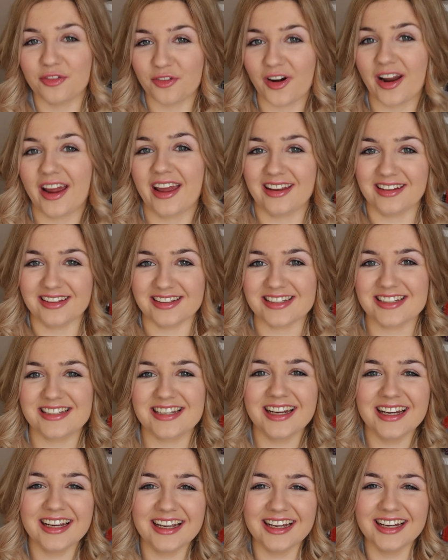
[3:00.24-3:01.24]
friend.
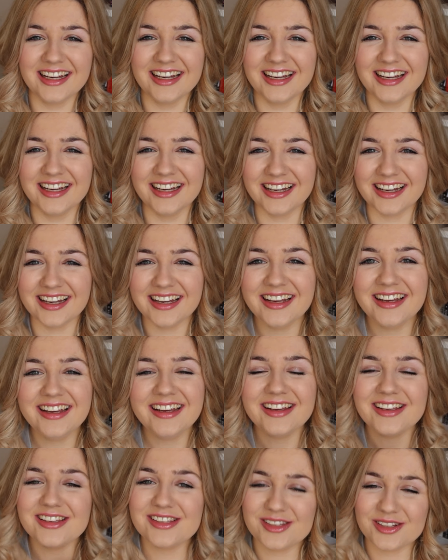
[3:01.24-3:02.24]

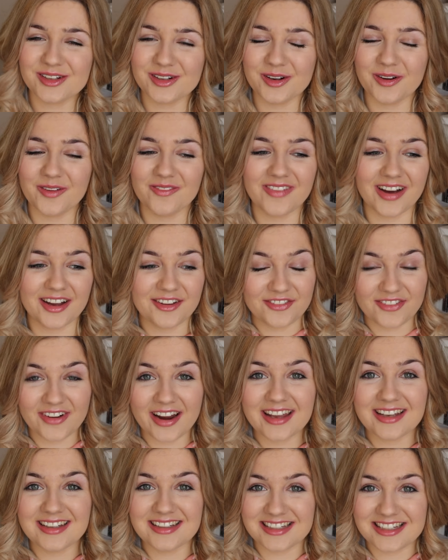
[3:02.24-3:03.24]
So my
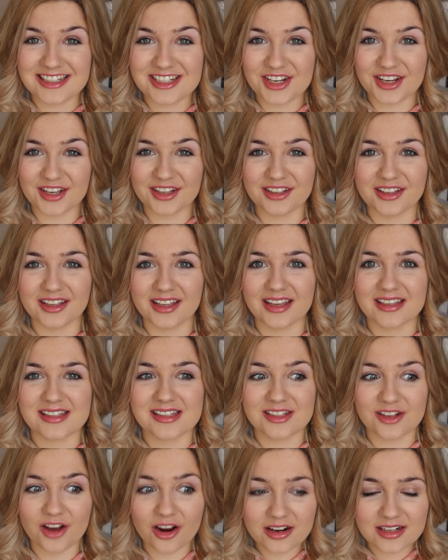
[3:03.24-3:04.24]
friend Jill
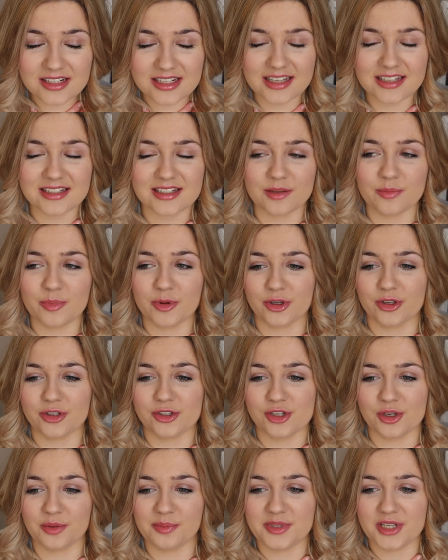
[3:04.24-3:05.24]
started a
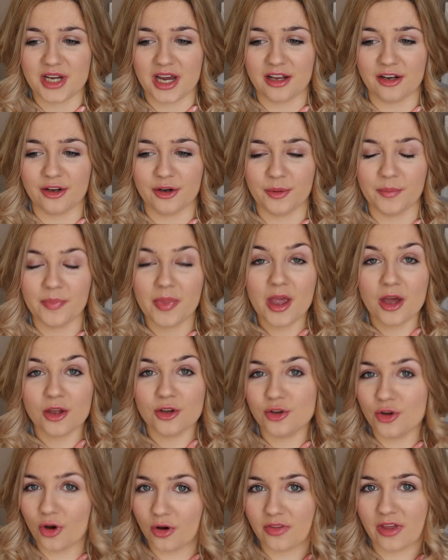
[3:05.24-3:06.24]
booktube channel
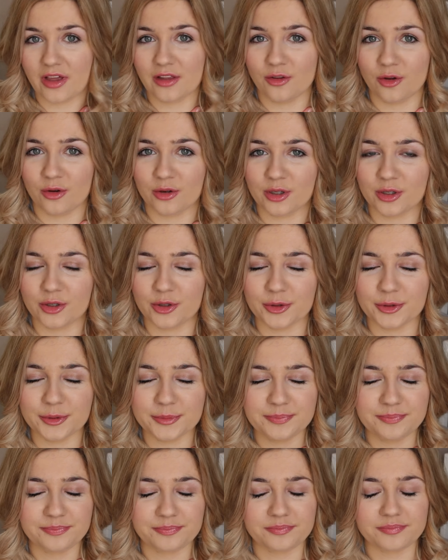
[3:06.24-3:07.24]
not that long
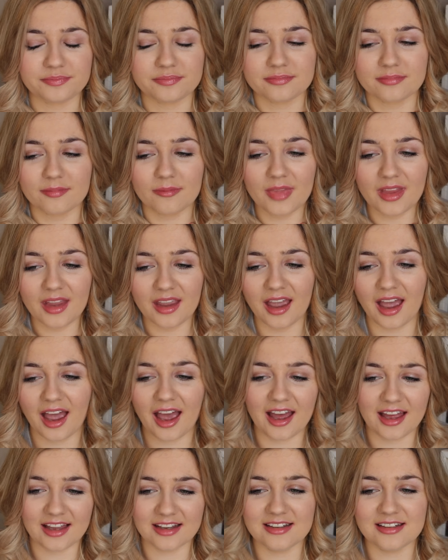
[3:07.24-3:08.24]
ago,
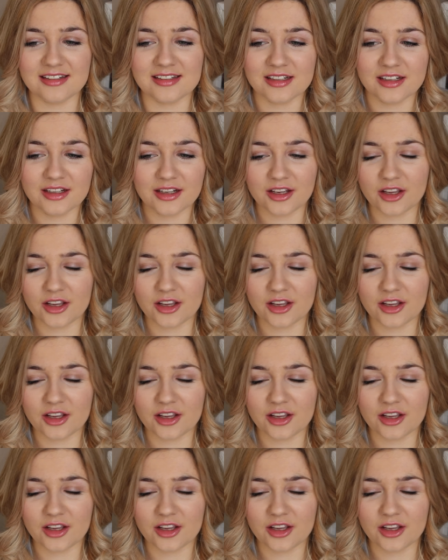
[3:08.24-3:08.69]
and